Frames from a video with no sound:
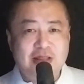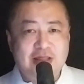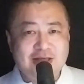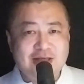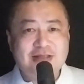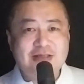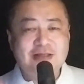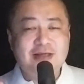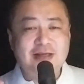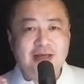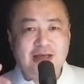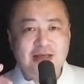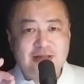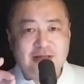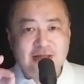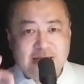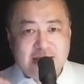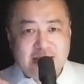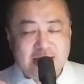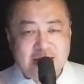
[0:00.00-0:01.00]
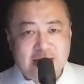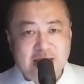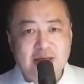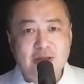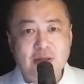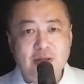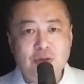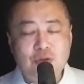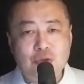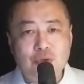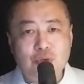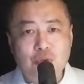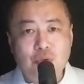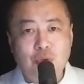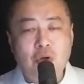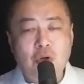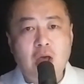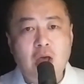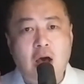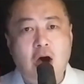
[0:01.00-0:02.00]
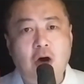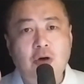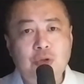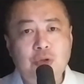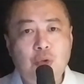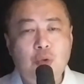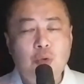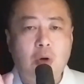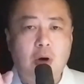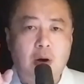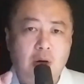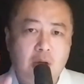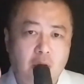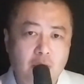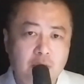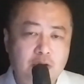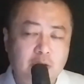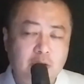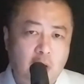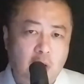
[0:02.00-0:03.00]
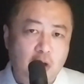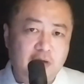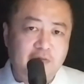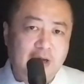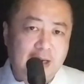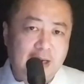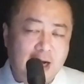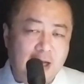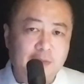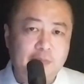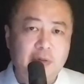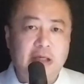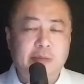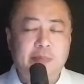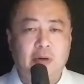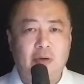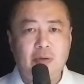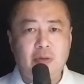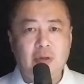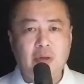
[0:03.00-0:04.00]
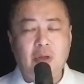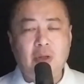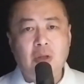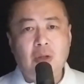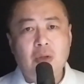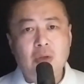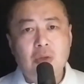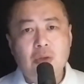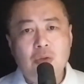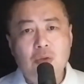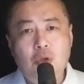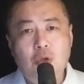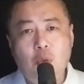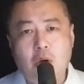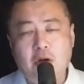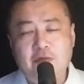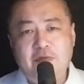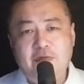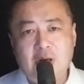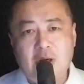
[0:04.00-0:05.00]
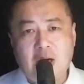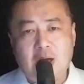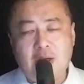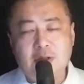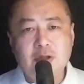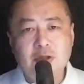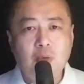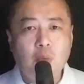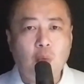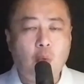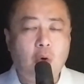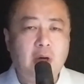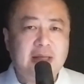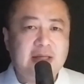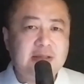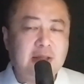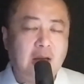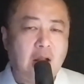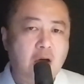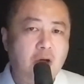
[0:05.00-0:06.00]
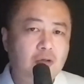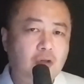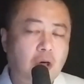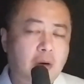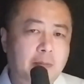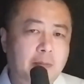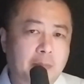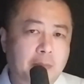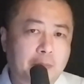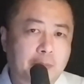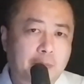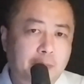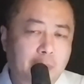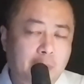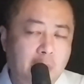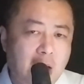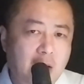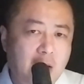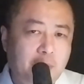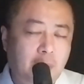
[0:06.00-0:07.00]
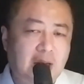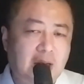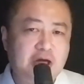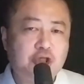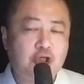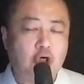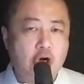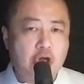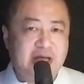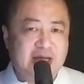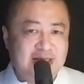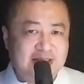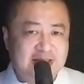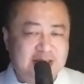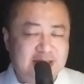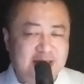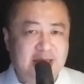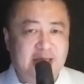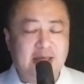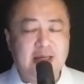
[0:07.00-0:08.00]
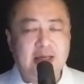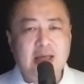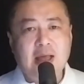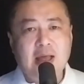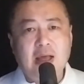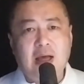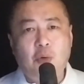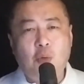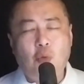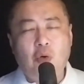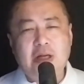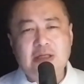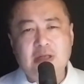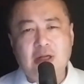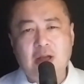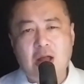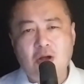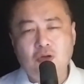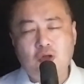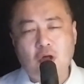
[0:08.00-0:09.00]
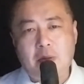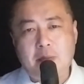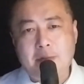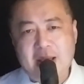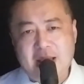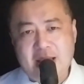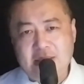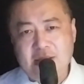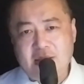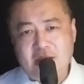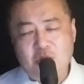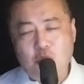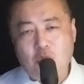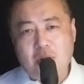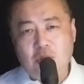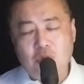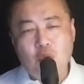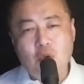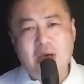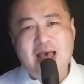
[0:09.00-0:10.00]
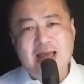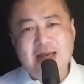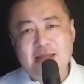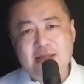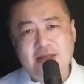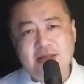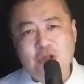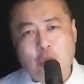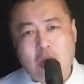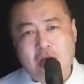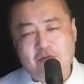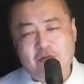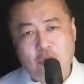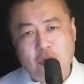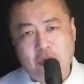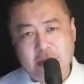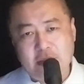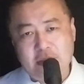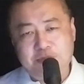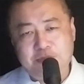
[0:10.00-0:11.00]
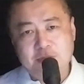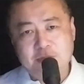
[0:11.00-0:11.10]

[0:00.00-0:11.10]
this is the key to how you are going to motivate other people. You want to figure out what is the long-term pleasure they are seeking and what is the long-term pain they would do anything to avoid.